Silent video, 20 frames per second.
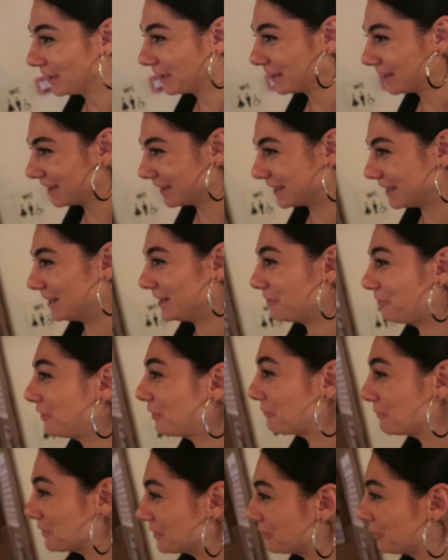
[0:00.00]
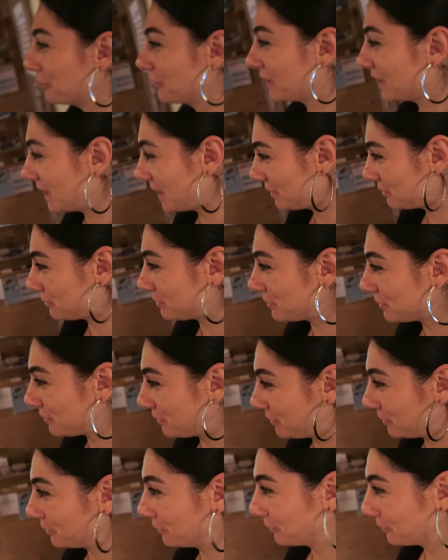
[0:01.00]
What? Can I film you? Can I
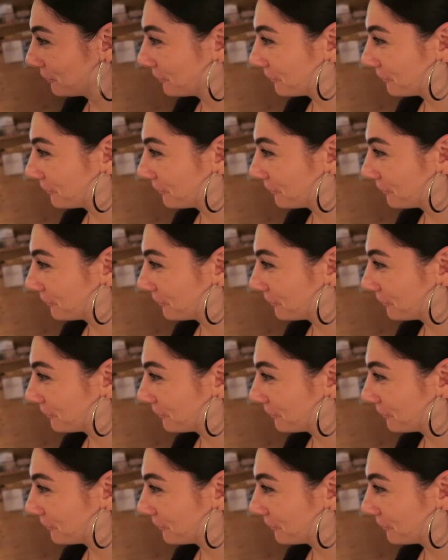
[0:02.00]
introduce you?